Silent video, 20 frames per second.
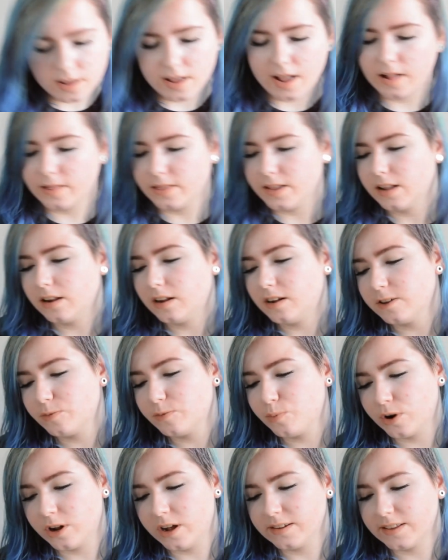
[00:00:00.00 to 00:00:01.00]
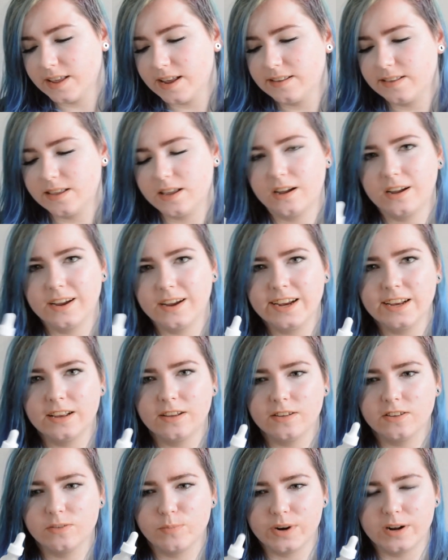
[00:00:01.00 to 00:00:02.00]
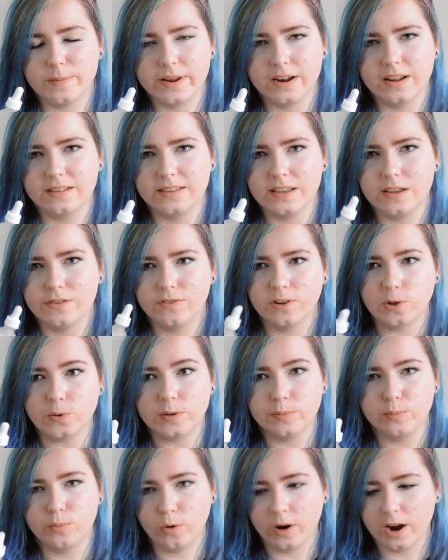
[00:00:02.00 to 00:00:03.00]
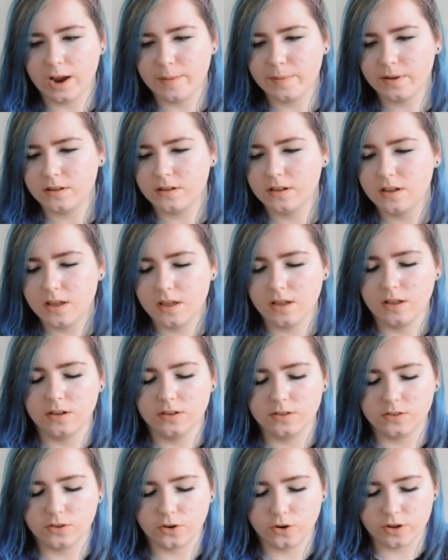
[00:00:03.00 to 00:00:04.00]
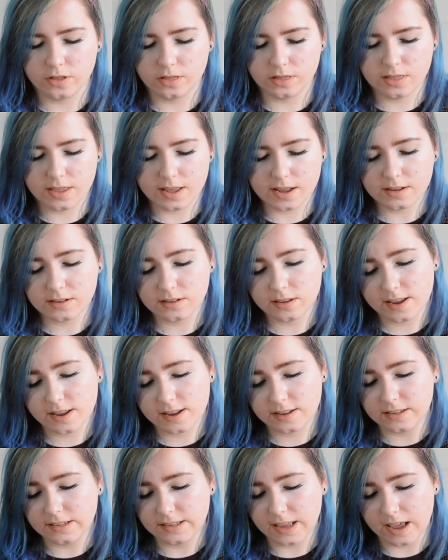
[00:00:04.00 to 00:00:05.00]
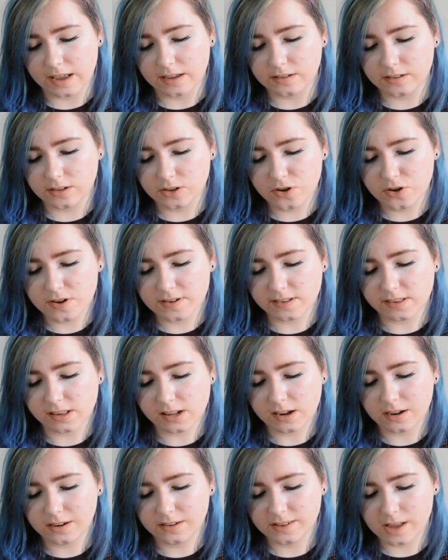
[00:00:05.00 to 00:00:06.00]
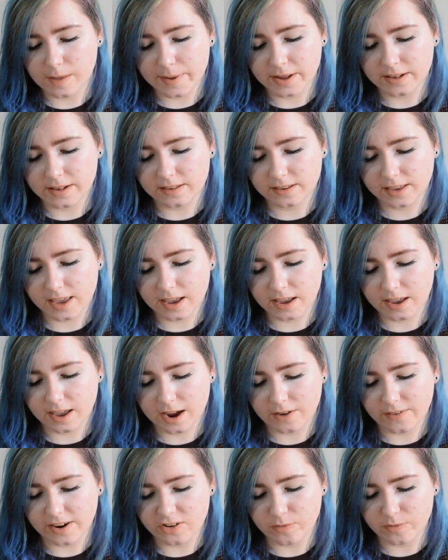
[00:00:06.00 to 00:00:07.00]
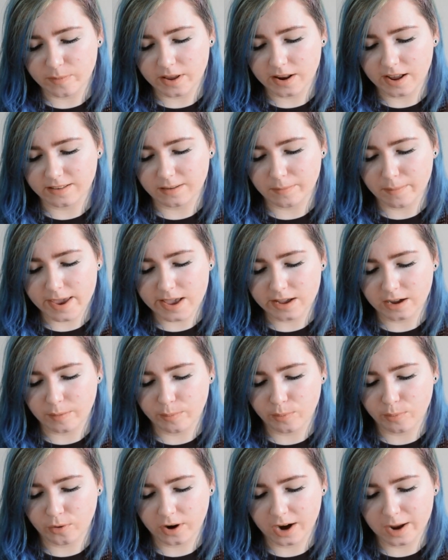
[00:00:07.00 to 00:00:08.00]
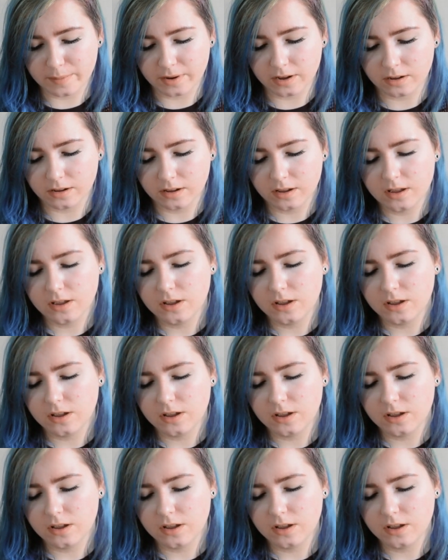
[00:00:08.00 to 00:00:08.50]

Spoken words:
And the last product is the High Spreadability Fluid Primer. So this, it says, uses the last step in skincare regimen as a makeup primer.